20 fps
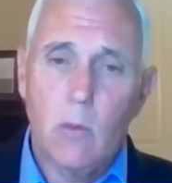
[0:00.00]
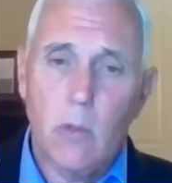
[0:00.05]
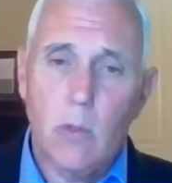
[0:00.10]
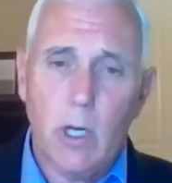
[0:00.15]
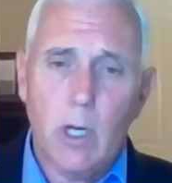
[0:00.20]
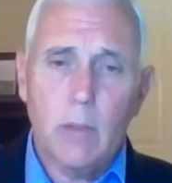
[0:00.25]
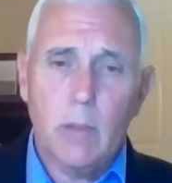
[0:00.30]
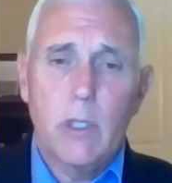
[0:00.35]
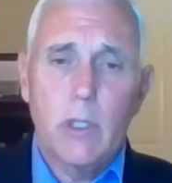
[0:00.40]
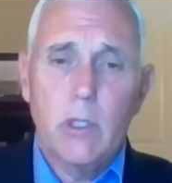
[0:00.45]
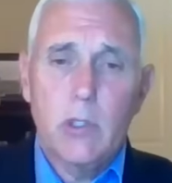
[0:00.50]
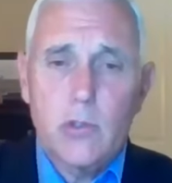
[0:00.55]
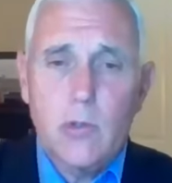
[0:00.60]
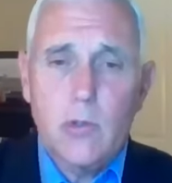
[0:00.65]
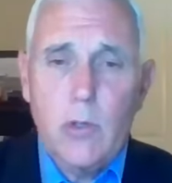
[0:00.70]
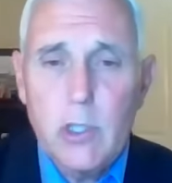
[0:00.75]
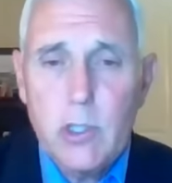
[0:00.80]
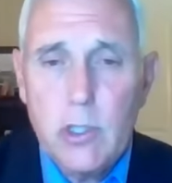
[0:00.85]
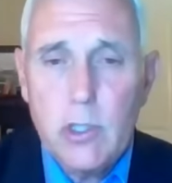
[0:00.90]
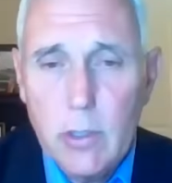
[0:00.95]
What our
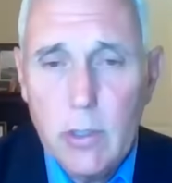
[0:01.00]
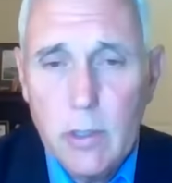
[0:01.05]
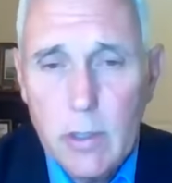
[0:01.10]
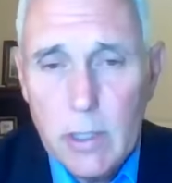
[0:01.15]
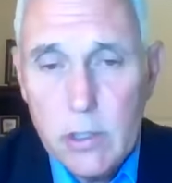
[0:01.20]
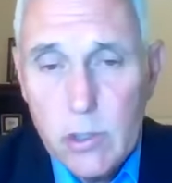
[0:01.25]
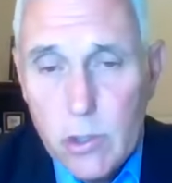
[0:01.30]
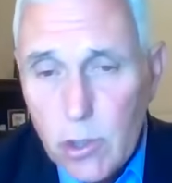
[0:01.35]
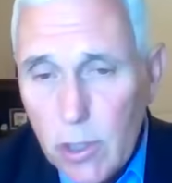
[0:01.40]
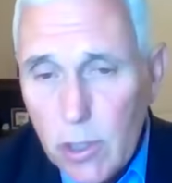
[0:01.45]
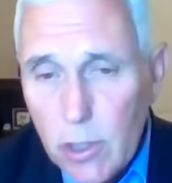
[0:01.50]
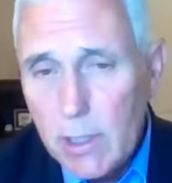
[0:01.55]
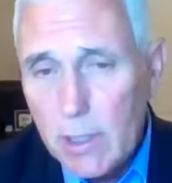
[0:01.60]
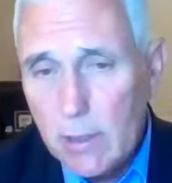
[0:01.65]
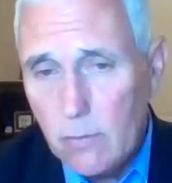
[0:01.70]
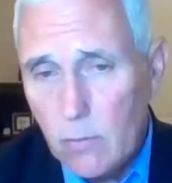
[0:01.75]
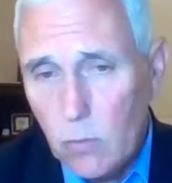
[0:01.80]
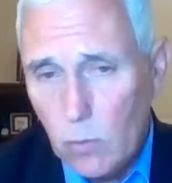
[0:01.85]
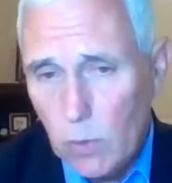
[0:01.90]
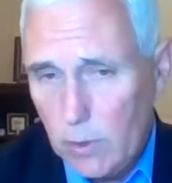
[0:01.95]
administration
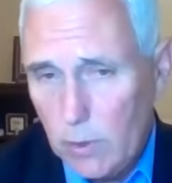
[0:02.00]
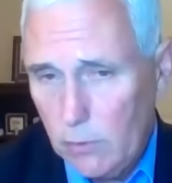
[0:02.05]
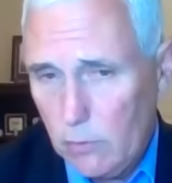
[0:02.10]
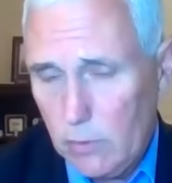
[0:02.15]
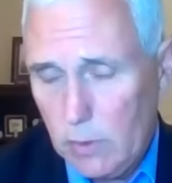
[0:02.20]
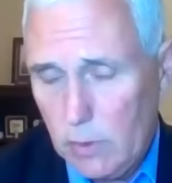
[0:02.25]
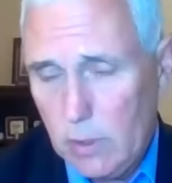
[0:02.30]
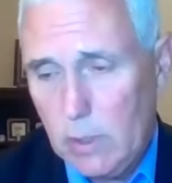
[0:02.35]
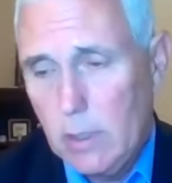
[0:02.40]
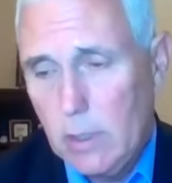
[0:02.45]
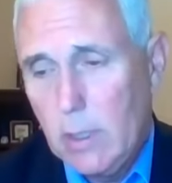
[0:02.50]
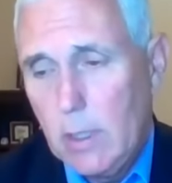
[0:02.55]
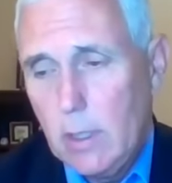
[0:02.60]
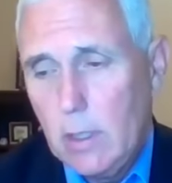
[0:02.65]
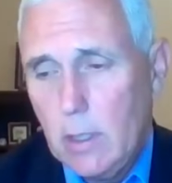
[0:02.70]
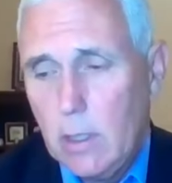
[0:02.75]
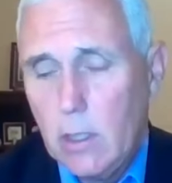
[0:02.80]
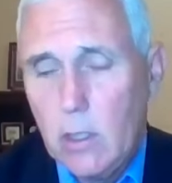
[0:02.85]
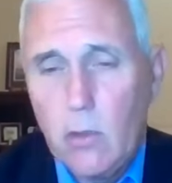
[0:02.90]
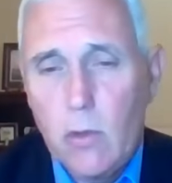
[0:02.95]
achieved was
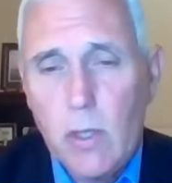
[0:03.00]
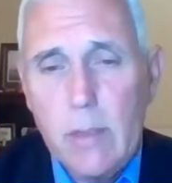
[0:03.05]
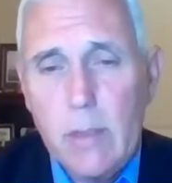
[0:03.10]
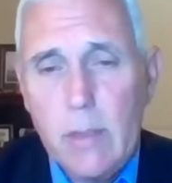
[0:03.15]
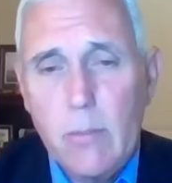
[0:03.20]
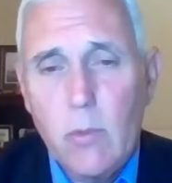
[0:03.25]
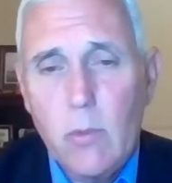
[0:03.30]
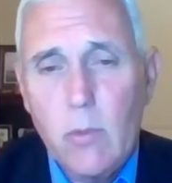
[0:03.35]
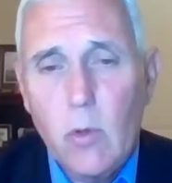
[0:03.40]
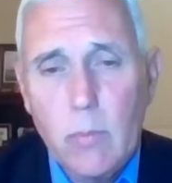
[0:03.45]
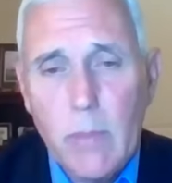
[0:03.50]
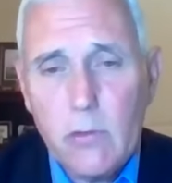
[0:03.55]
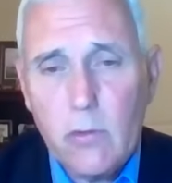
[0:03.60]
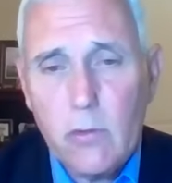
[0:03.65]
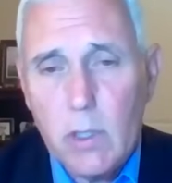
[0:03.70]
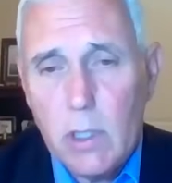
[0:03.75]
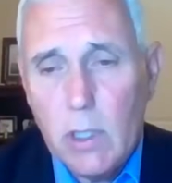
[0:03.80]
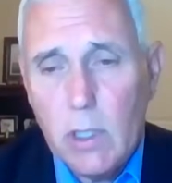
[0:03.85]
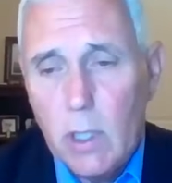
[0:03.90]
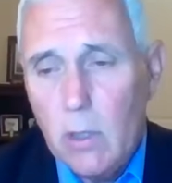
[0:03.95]
an agreement with
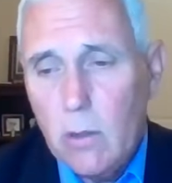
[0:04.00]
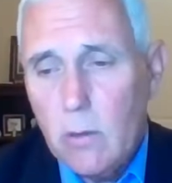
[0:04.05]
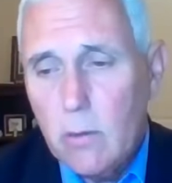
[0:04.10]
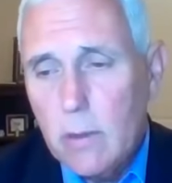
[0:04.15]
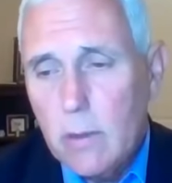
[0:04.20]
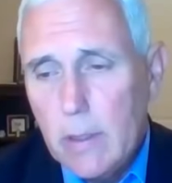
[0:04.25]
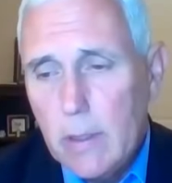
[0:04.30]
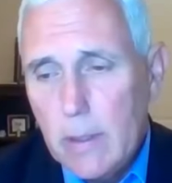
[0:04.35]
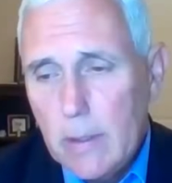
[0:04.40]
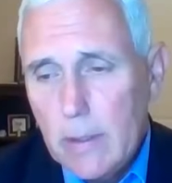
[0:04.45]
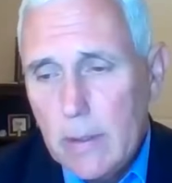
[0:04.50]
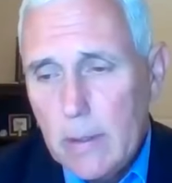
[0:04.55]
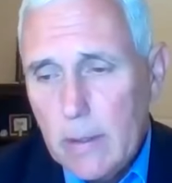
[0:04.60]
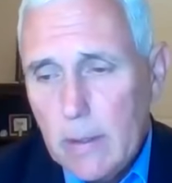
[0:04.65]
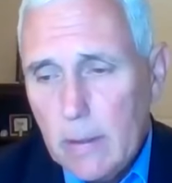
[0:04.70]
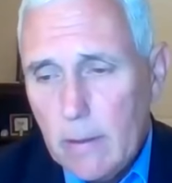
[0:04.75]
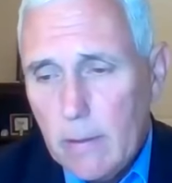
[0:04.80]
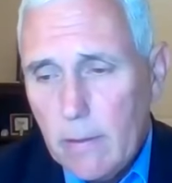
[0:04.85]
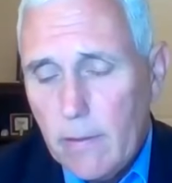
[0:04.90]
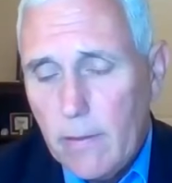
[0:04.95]
Mexico
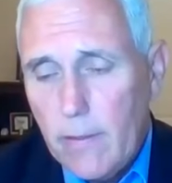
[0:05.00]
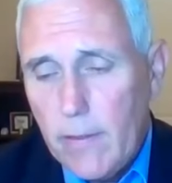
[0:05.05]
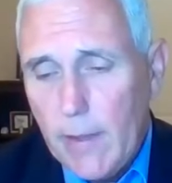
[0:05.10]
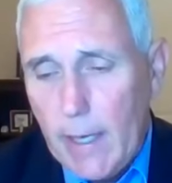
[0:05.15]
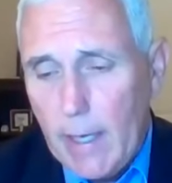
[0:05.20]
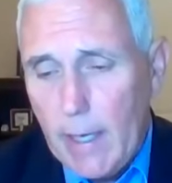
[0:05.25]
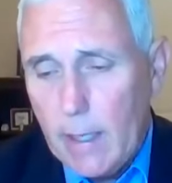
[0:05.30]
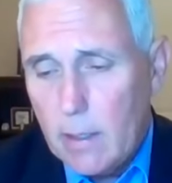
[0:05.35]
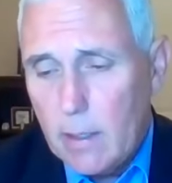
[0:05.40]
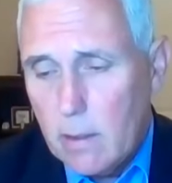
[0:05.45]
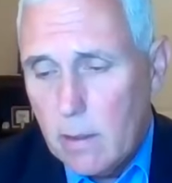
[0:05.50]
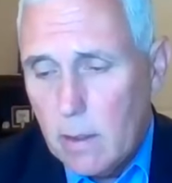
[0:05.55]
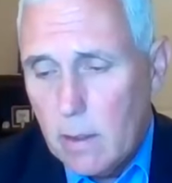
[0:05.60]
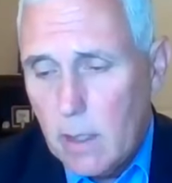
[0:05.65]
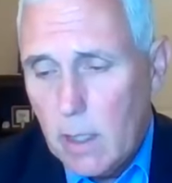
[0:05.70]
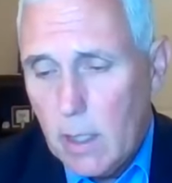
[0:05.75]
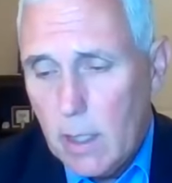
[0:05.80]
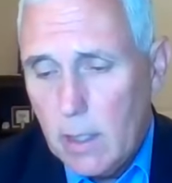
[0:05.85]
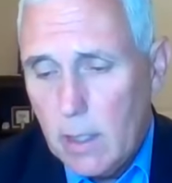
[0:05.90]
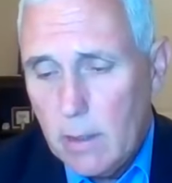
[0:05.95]
that
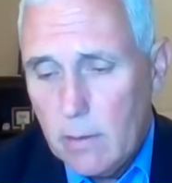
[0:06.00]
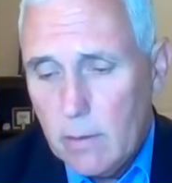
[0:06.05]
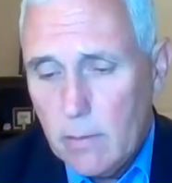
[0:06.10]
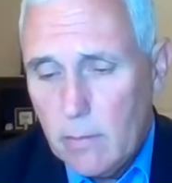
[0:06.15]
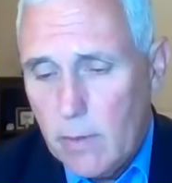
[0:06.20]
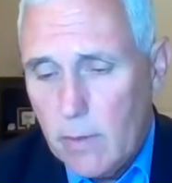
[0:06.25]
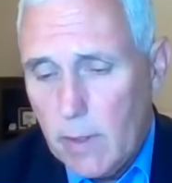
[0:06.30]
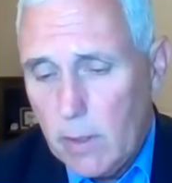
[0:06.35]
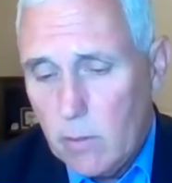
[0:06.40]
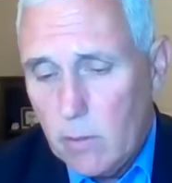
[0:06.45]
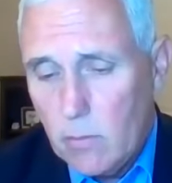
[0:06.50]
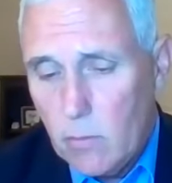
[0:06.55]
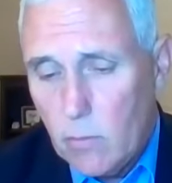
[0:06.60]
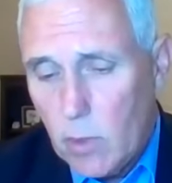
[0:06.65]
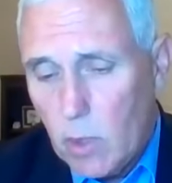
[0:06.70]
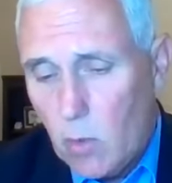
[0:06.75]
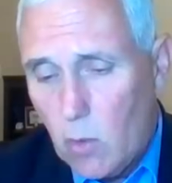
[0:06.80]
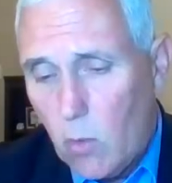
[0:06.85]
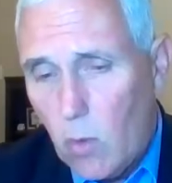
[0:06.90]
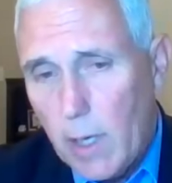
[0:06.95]
uh, that
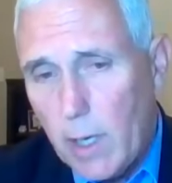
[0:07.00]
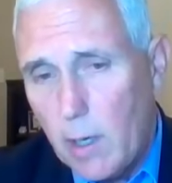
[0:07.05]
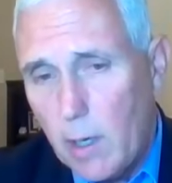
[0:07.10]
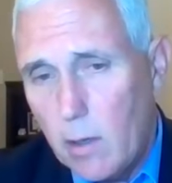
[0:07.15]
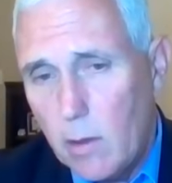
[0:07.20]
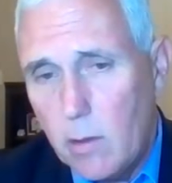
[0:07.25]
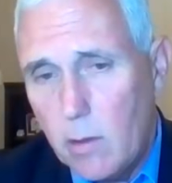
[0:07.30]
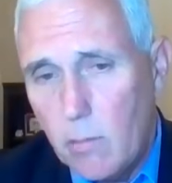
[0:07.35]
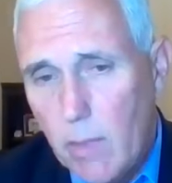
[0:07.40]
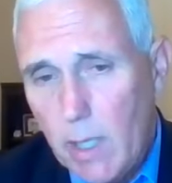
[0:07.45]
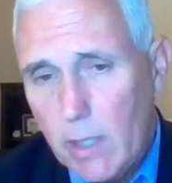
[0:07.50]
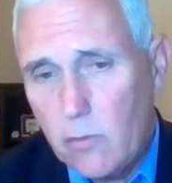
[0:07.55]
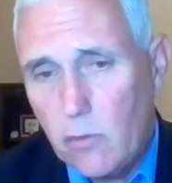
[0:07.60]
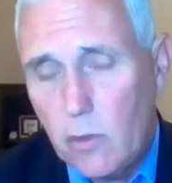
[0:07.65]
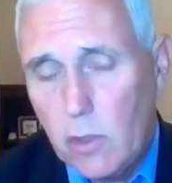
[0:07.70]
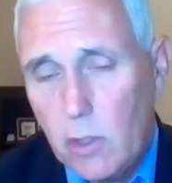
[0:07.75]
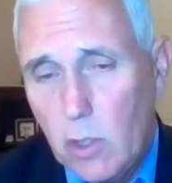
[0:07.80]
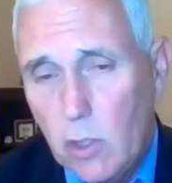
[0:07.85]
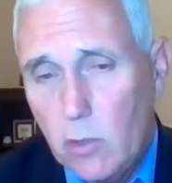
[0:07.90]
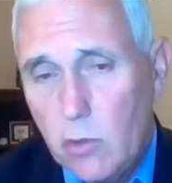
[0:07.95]
required
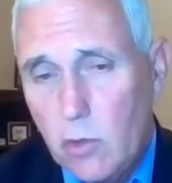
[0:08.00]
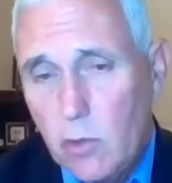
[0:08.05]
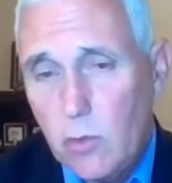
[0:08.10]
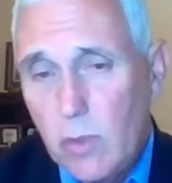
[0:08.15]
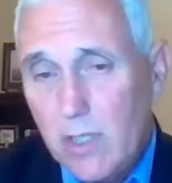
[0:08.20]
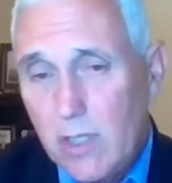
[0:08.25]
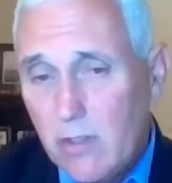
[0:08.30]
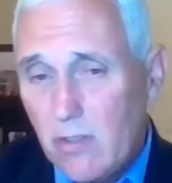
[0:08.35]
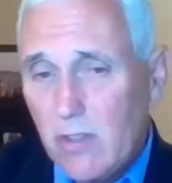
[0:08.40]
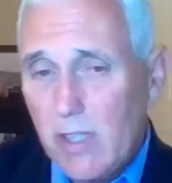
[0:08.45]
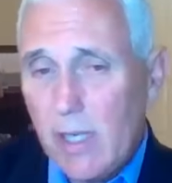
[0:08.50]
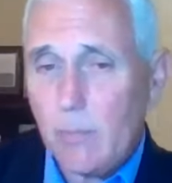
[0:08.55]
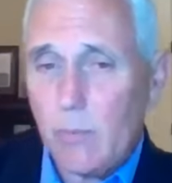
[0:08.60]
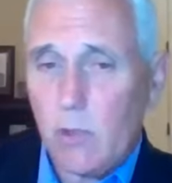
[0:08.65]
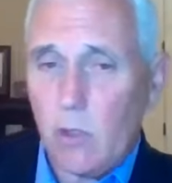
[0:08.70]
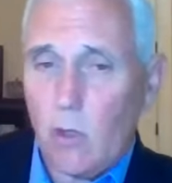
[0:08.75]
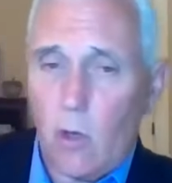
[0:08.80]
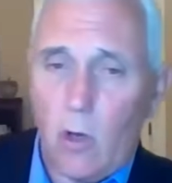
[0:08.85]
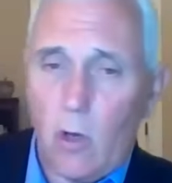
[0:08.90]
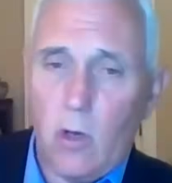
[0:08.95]
Mexico to
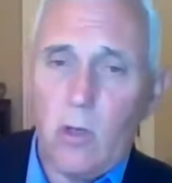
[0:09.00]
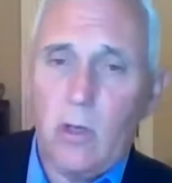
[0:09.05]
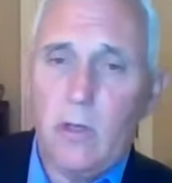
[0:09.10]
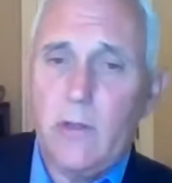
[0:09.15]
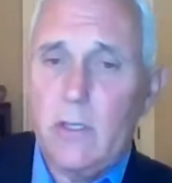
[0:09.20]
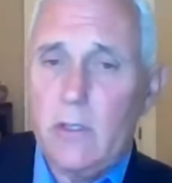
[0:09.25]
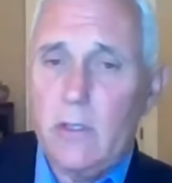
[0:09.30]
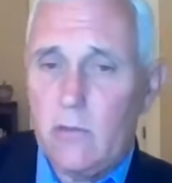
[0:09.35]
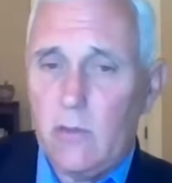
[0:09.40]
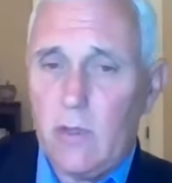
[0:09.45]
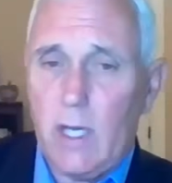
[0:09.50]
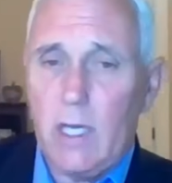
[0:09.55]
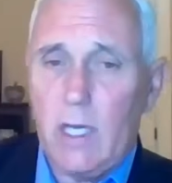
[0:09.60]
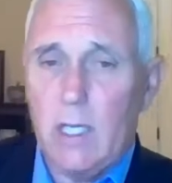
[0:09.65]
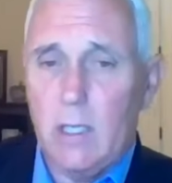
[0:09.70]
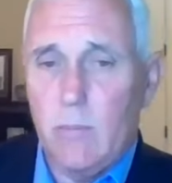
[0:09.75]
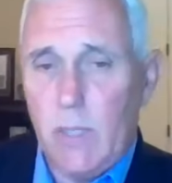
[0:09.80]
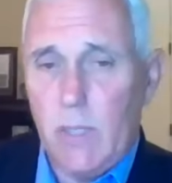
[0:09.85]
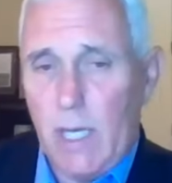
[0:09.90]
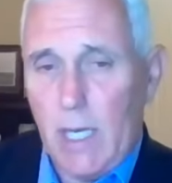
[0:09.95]
accept all of the
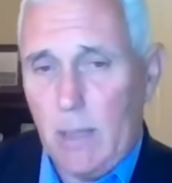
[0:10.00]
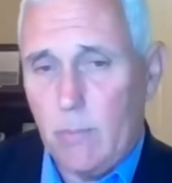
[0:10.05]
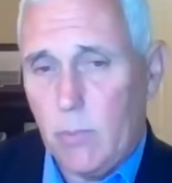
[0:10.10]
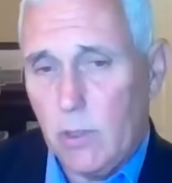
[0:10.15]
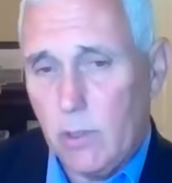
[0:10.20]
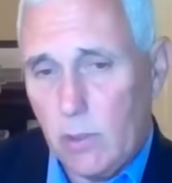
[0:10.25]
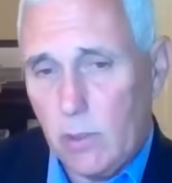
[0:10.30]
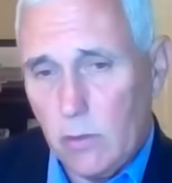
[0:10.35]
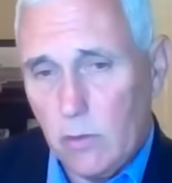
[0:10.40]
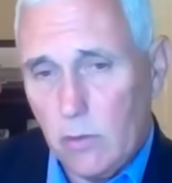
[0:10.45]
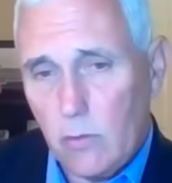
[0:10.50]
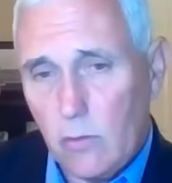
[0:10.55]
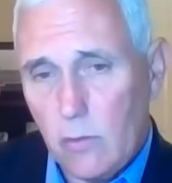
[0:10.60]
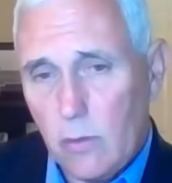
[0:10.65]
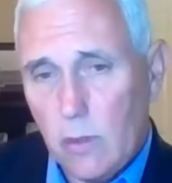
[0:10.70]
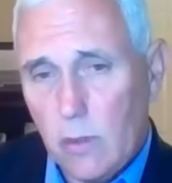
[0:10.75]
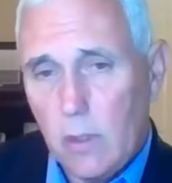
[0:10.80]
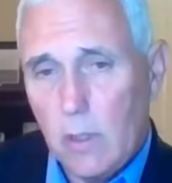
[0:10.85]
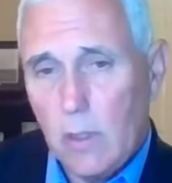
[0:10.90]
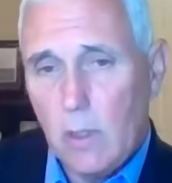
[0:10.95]
asylum
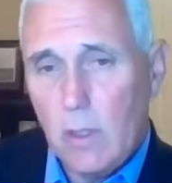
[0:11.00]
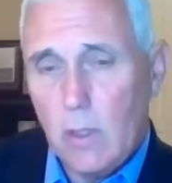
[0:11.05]
applicants